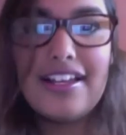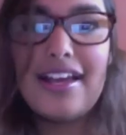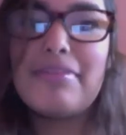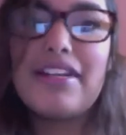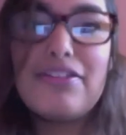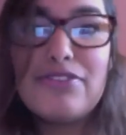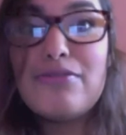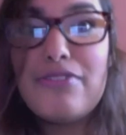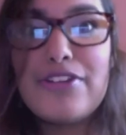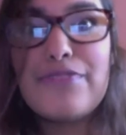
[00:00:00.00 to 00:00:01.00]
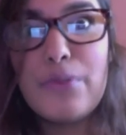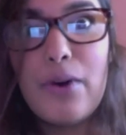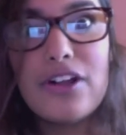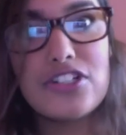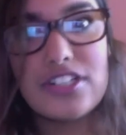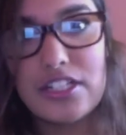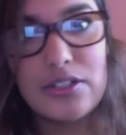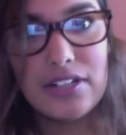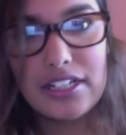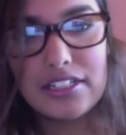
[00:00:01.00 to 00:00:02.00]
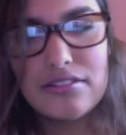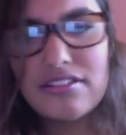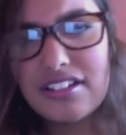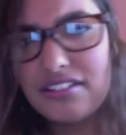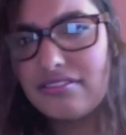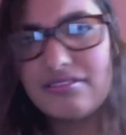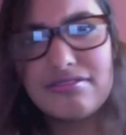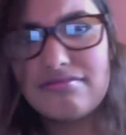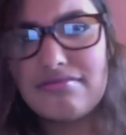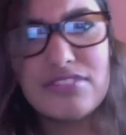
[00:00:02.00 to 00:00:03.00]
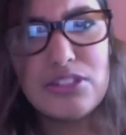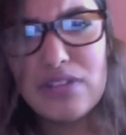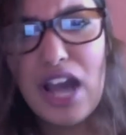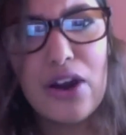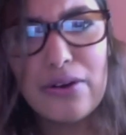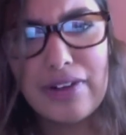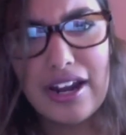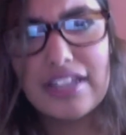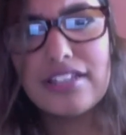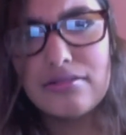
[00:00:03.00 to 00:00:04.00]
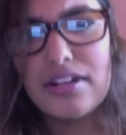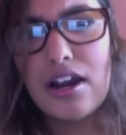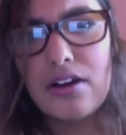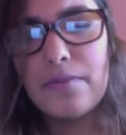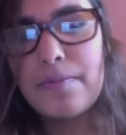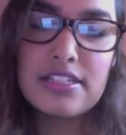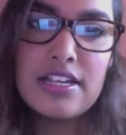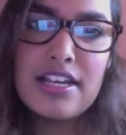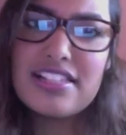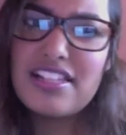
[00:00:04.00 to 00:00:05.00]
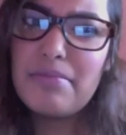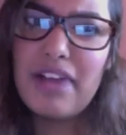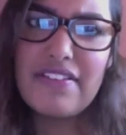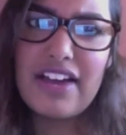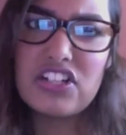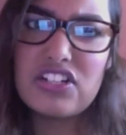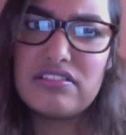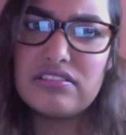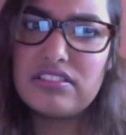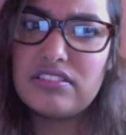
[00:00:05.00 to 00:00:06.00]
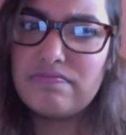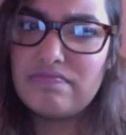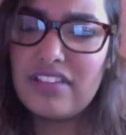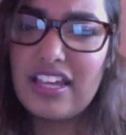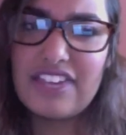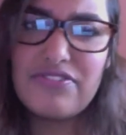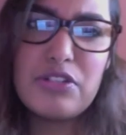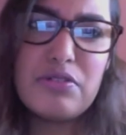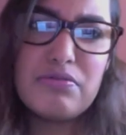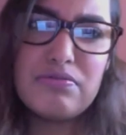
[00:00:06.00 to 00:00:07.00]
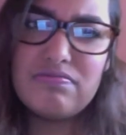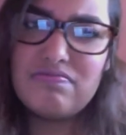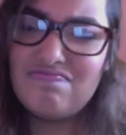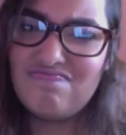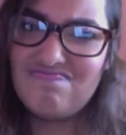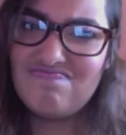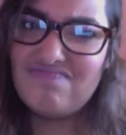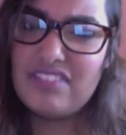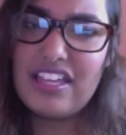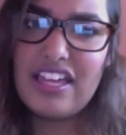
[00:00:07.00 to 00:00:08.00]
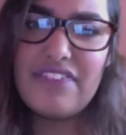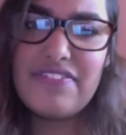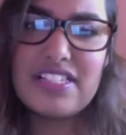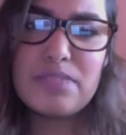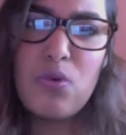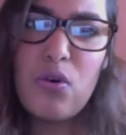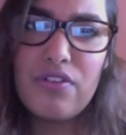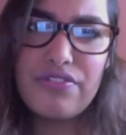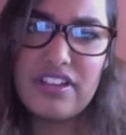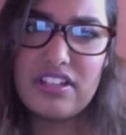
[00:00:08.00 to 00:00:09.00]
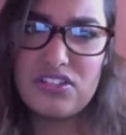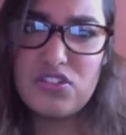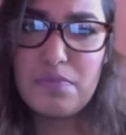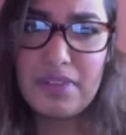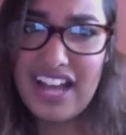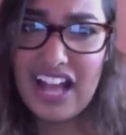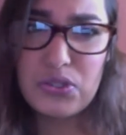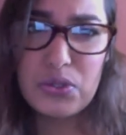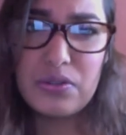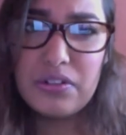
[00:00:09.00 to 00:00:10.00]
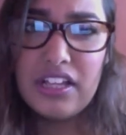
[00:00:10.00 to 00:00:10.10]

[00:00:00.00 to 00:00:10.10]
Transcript: mean, if you if you've watched it, you you can you know right you know. Some live actions, like if you, if it's more of the supernatural,